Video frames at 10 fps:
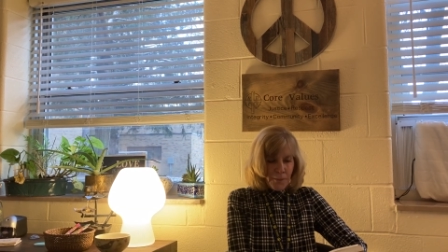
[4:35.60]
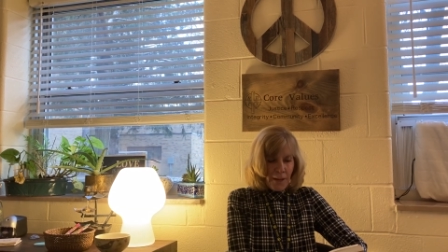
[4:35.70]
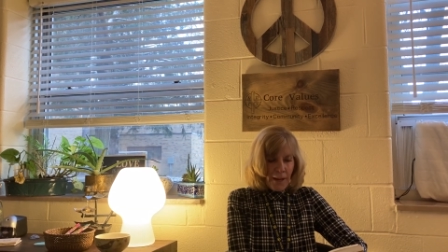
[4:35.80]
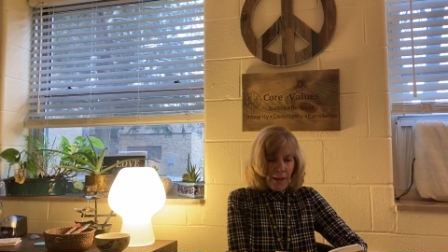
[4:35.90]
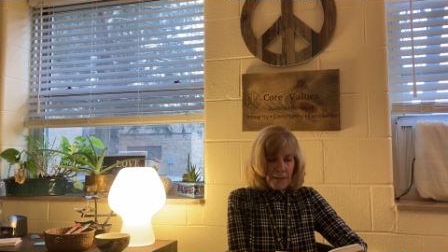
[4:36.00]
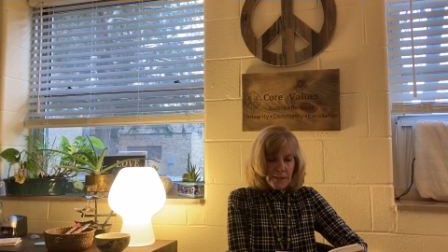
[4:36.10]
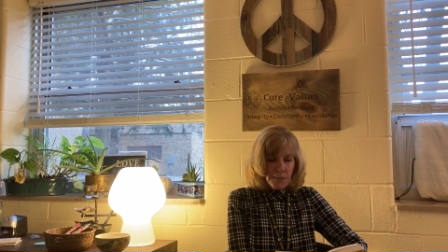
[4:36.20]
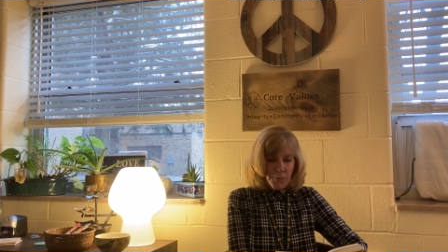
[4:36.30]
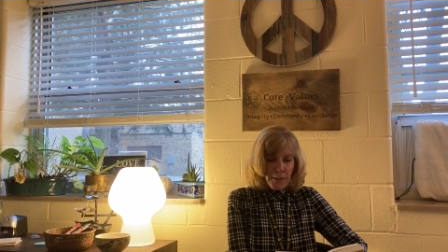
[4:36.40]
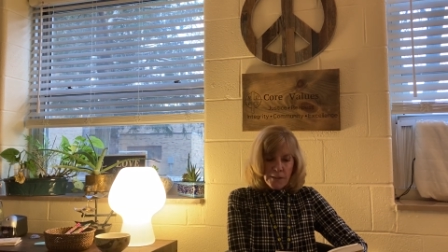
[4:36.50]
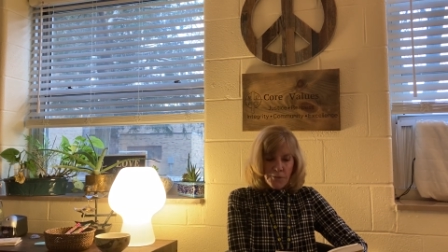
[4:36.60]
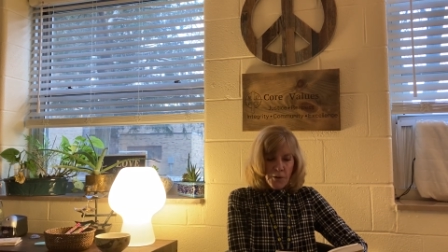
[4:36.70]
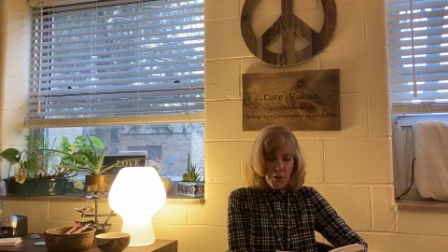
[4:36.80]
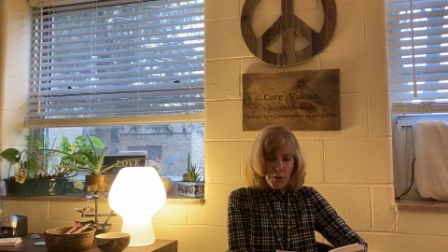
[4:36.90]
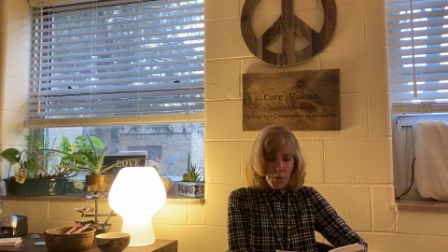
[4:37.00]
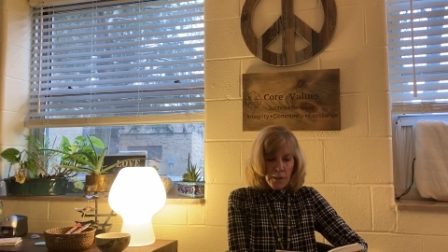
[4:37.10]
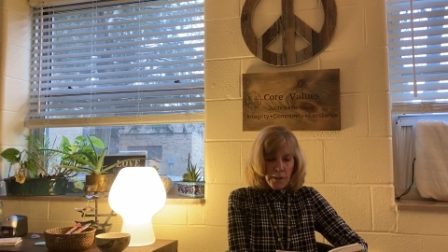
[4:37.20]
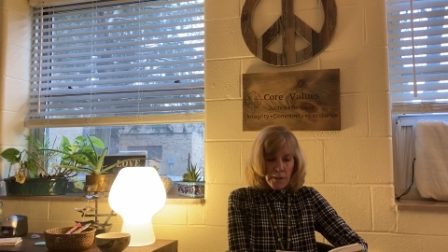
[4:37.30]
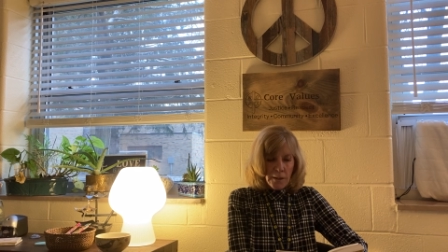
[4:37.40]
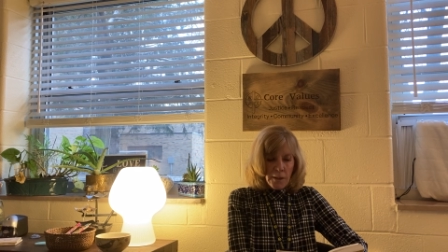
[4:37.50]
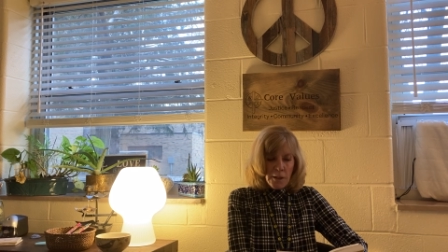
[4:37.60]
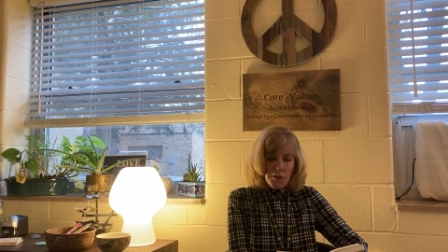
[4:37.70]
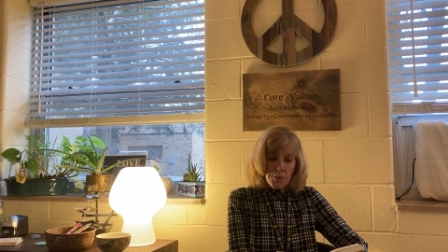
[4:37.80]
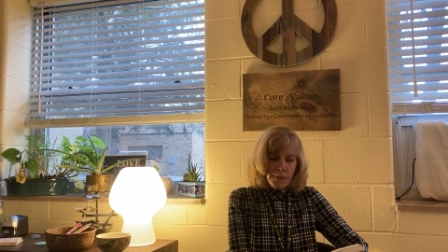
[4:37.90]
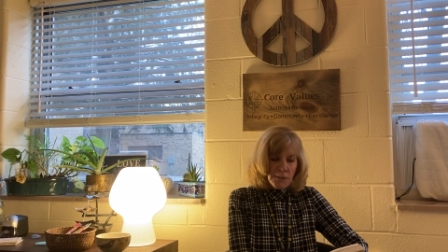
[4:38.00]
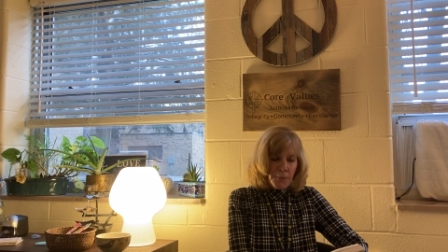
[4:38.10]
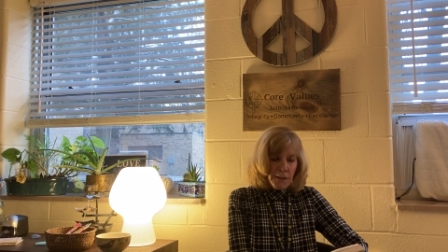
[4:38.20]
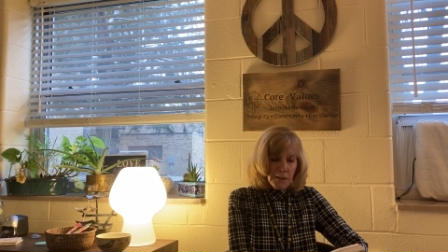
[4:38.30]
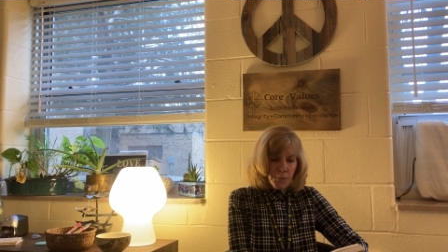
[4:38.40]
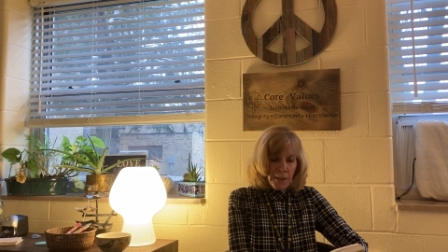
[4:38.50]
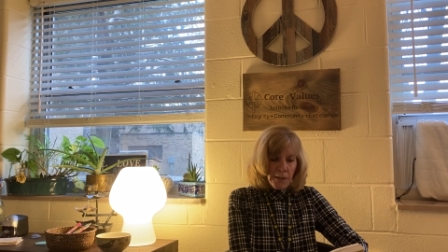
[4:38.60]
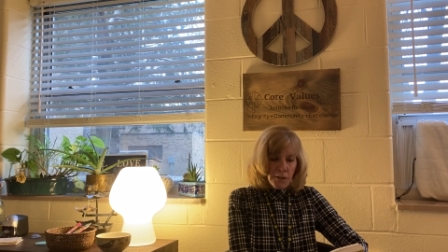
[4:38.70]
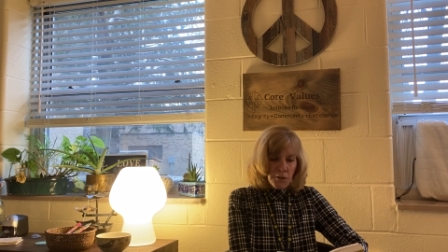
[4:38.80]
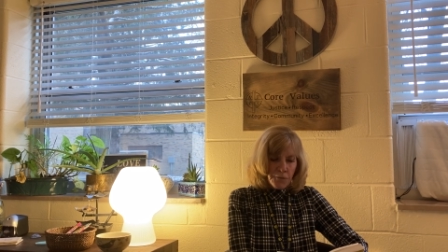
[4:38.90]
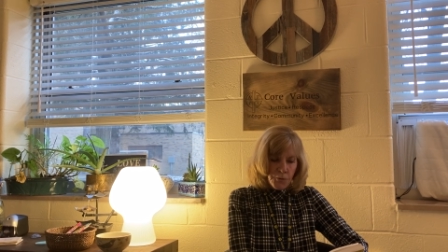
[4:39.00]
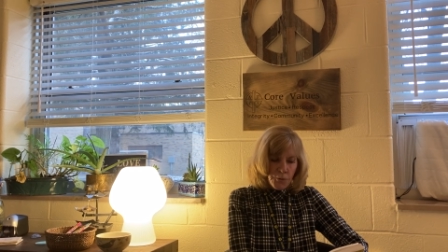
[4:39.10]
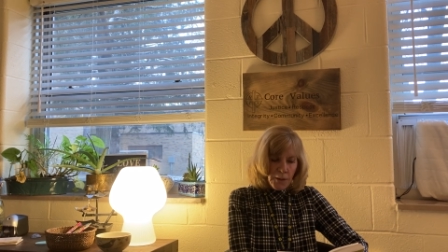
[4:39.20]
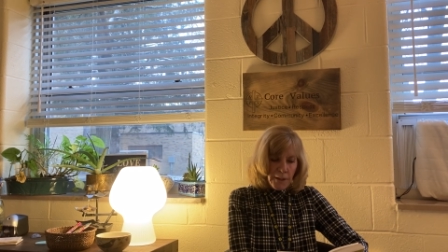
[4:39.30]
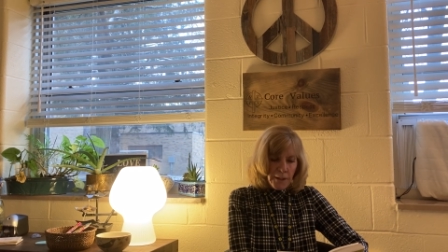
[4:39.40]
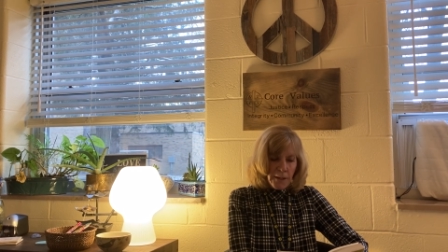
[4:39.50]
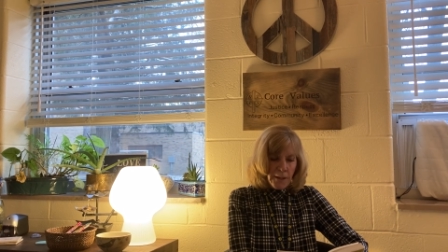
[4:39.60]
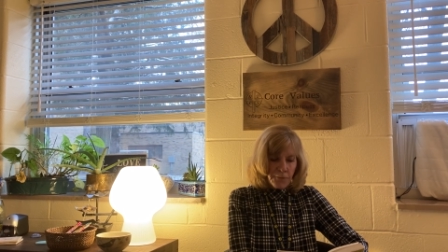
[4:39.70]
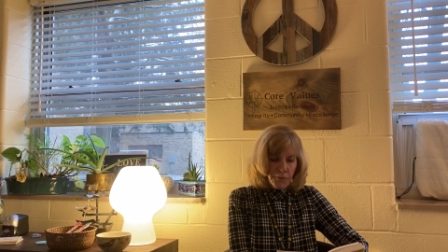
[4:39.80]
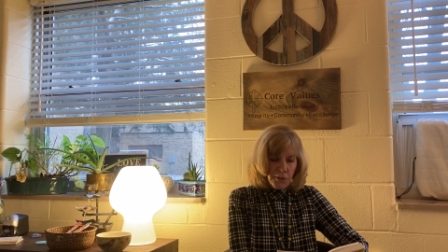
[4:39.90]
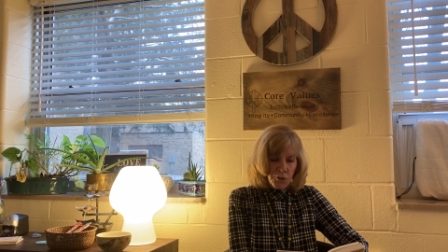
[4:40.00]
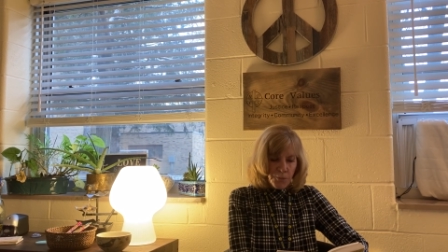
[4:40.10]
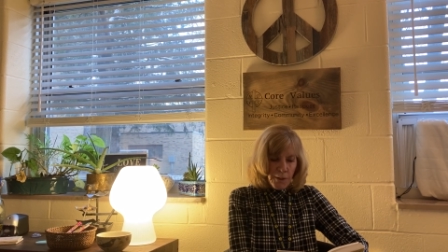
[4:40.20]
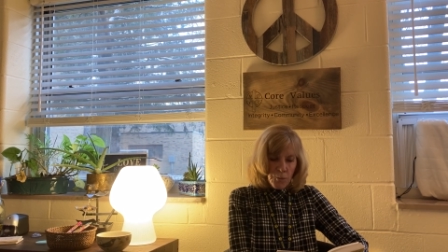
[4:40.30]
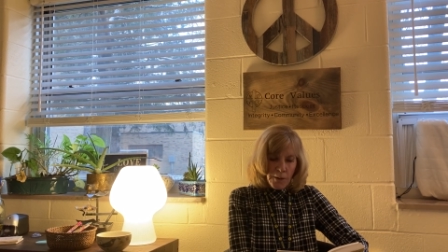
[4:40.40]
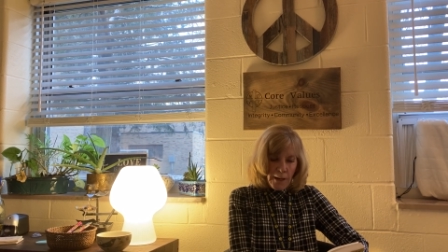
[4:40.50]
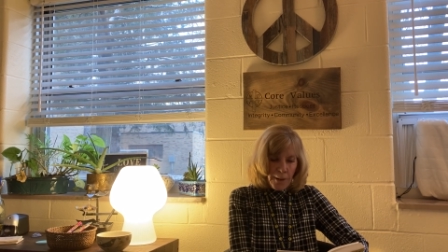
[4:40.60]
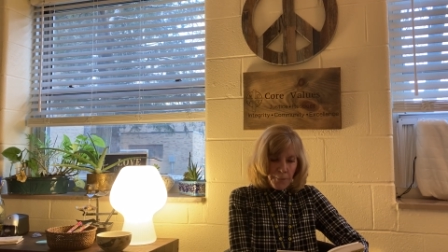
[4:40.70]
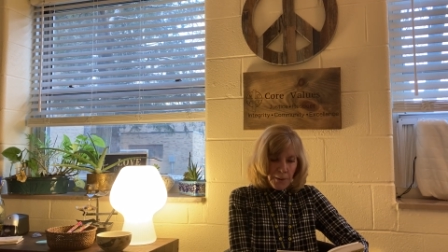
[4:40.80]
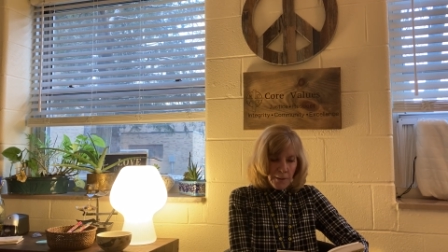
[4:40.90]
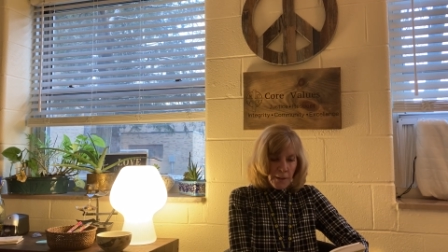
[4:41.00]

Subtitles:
Hattie speaks very quickly. She must be explaining to Food Lady and Fetchman what happened,